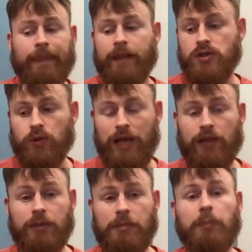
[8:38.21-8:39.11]
So now
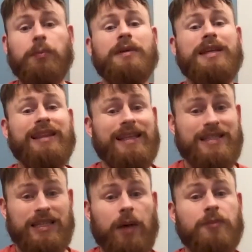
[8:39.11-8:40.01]
that I'm implementing these
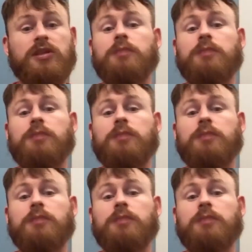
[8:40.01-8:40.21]
steps and